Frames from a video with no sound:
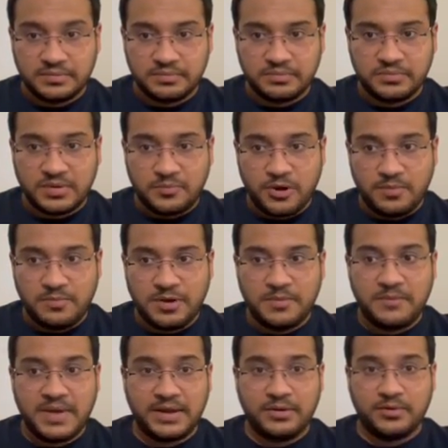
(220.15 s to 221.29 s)
the problem,
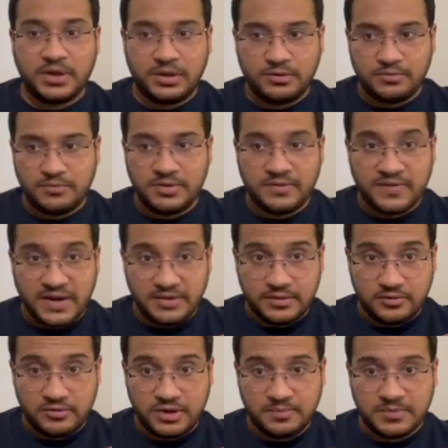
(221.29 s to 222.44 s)
and you need to devise the
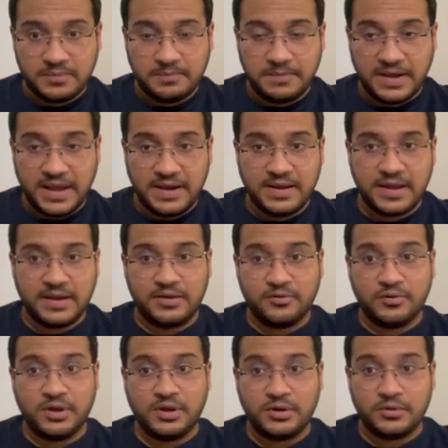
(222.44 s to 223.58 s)
treatment plan, and you
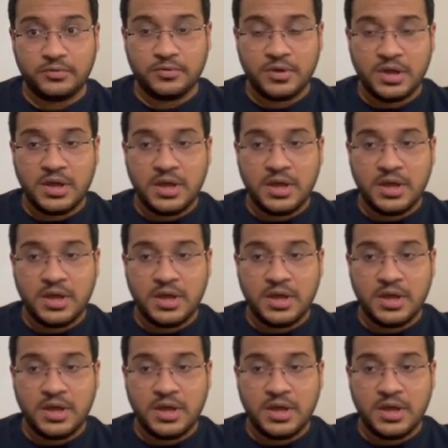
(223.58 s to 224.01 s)
need to